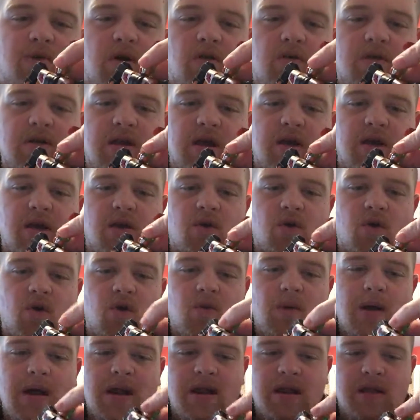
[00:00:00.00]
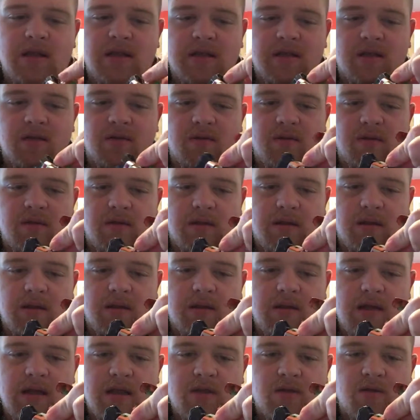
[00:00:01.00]
broken at all, and it's
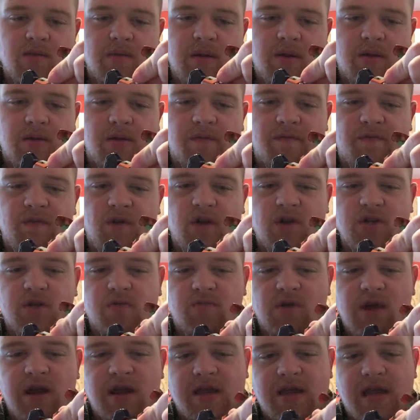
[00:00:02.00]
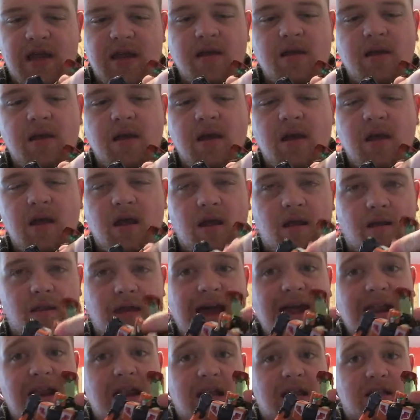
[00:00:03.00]
not really on the verge of breaking.
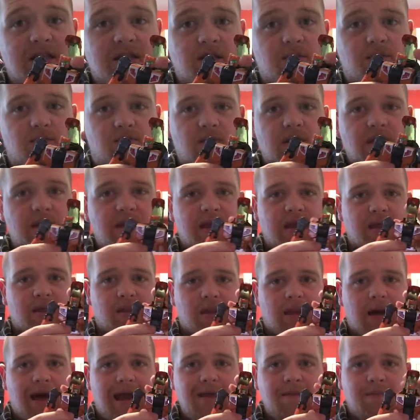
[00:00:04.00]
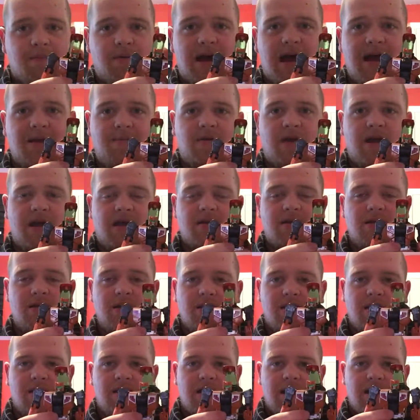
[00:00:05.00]
That is some brilliant light piping.
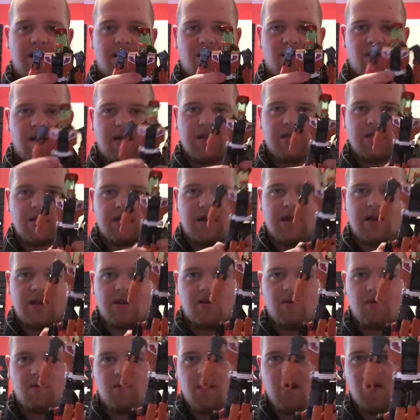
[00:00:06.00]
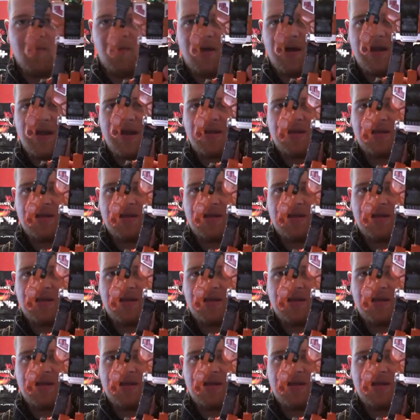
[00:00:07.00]
And, the robot